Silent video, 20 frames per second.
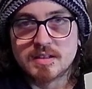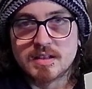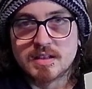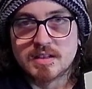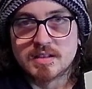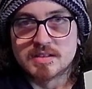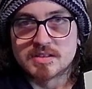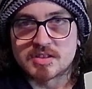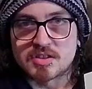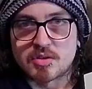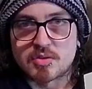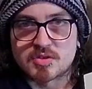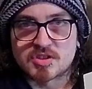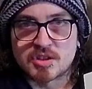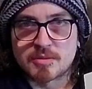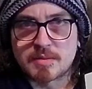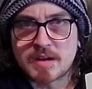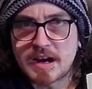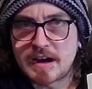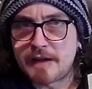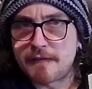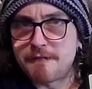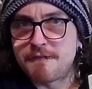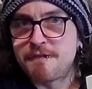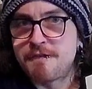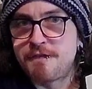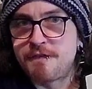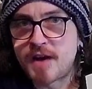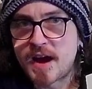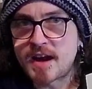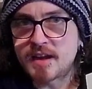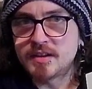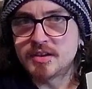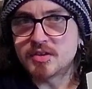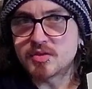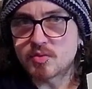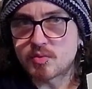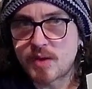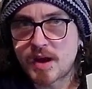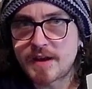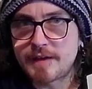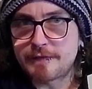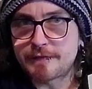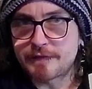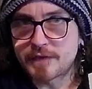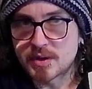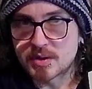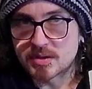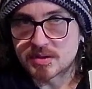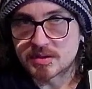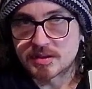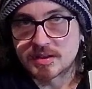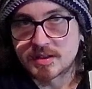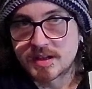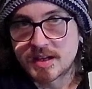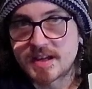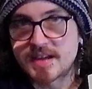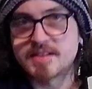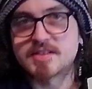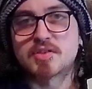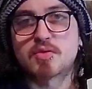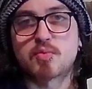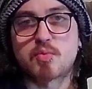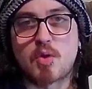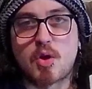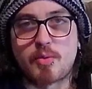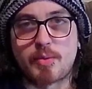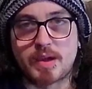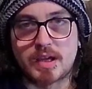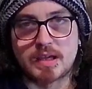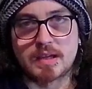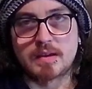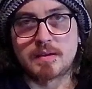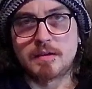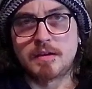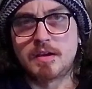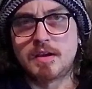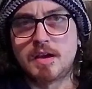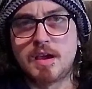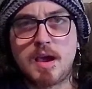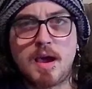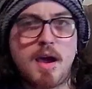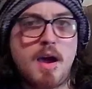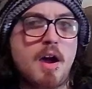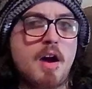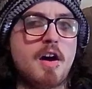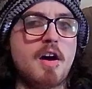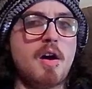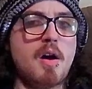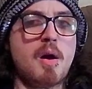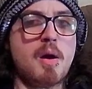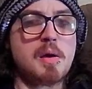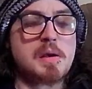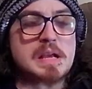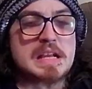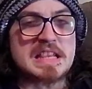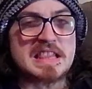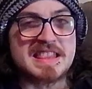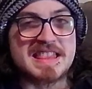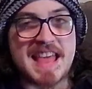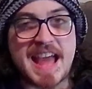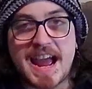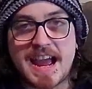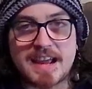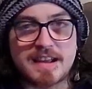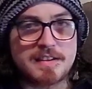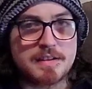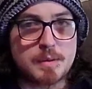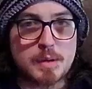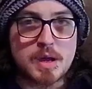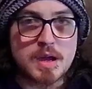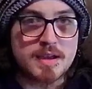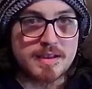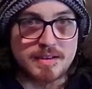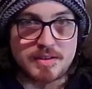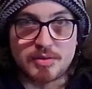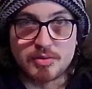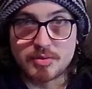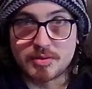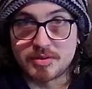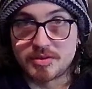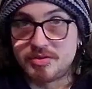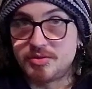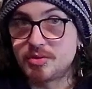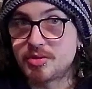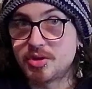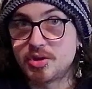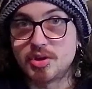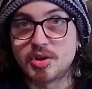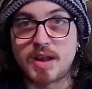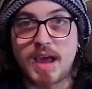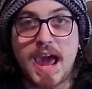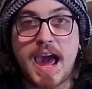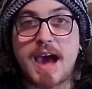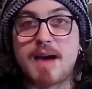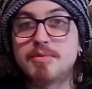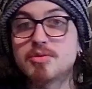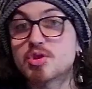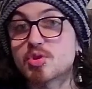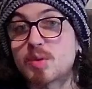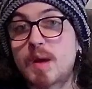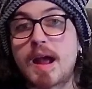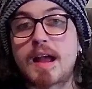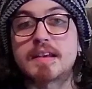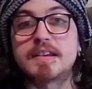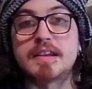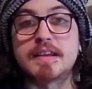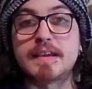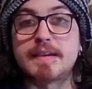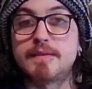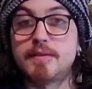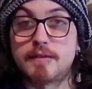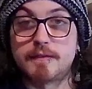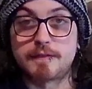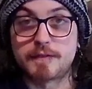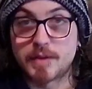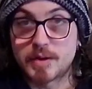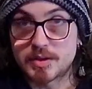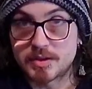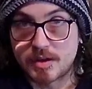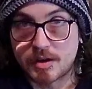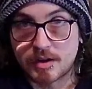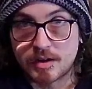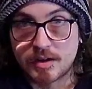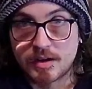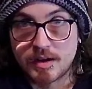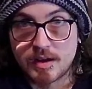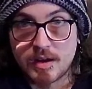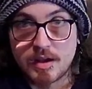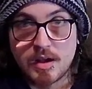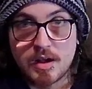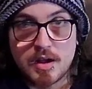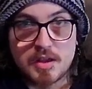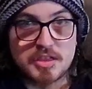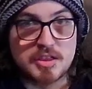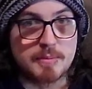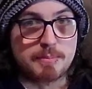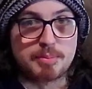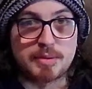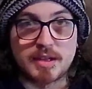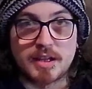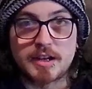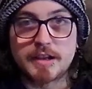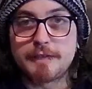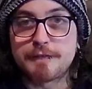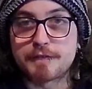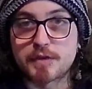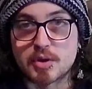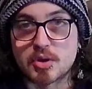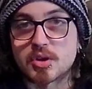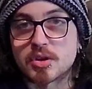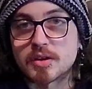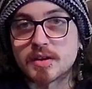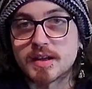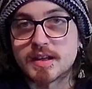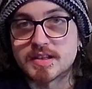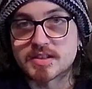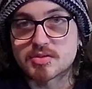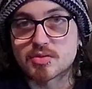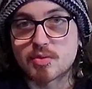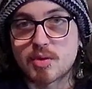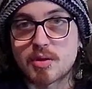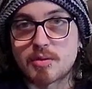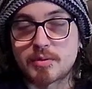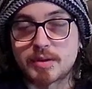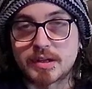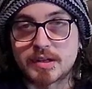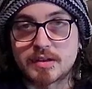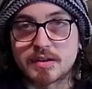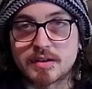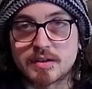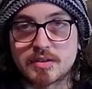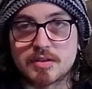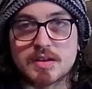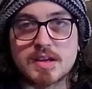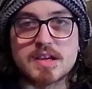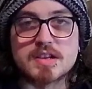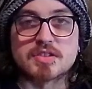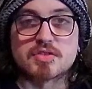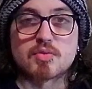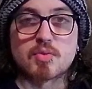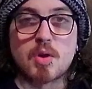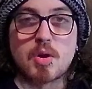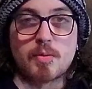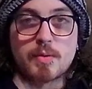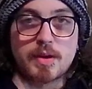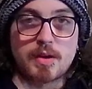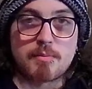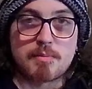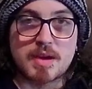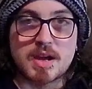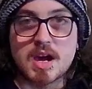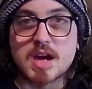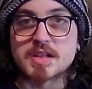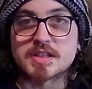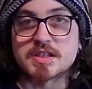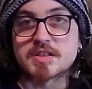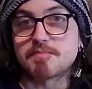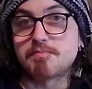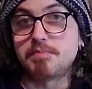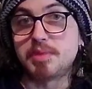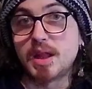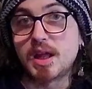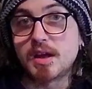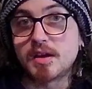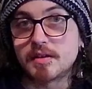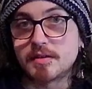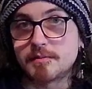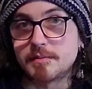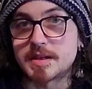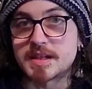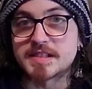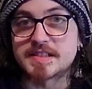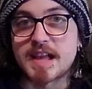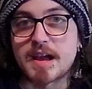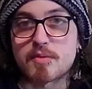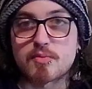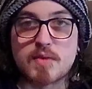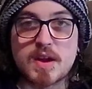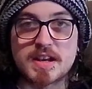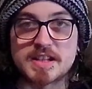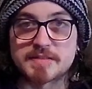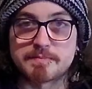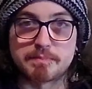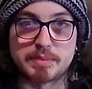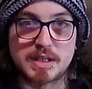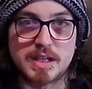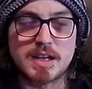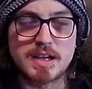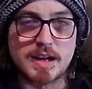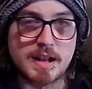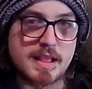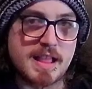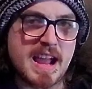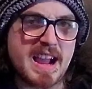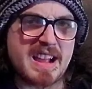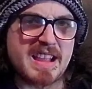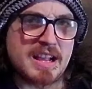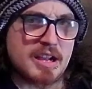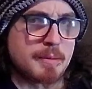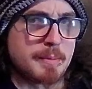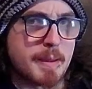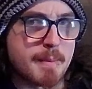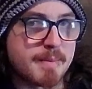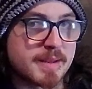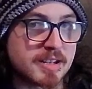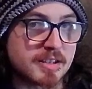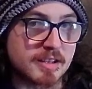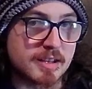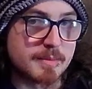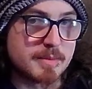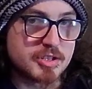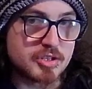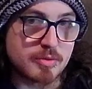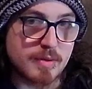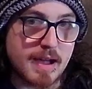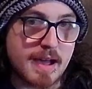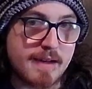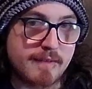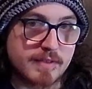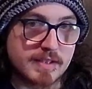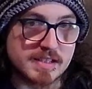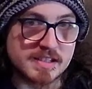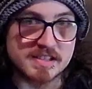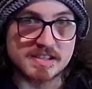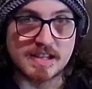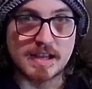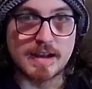So some kind of violent red fern is growing. That you could abstract it even further. The bloody fern is growing because it's blood, because that red is blood. That could be a mental image you have, instead